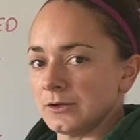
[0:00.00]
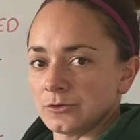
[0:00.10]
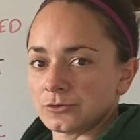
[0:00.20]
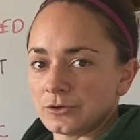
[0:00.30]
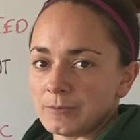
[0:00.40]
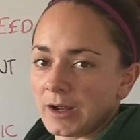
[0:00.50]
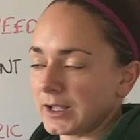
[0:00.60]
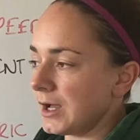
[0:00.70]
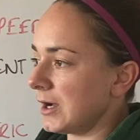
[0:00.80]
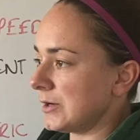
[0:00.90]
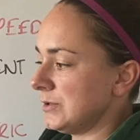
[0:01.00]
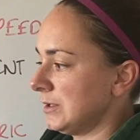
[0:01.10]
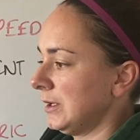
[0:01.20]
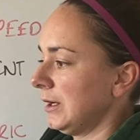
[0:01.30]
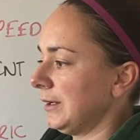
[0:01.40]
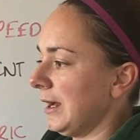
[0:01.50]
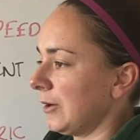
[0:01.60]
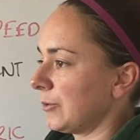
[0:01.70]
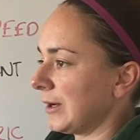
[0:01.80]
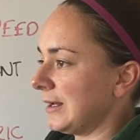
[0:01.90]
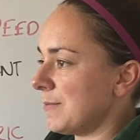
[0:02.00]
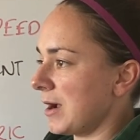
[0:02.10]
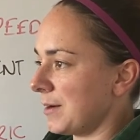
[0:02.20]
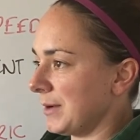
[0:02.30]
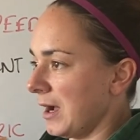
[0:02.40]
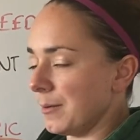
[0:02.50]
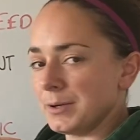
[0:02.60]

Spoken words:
through my curl and how quickly am I coming up?